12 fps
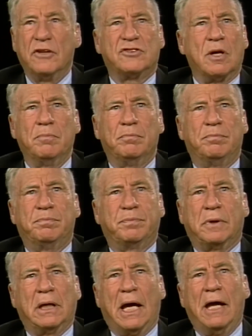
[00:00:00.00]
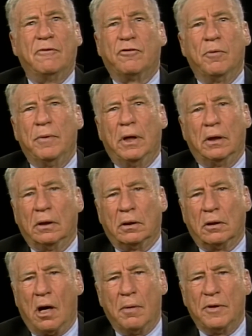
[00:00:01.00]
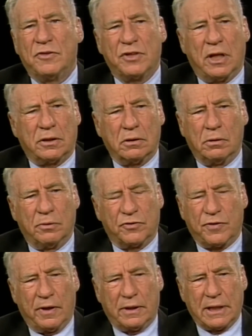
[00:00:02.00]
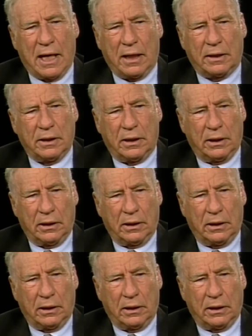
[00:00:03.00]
and some guy from the Garment Center who was very talented.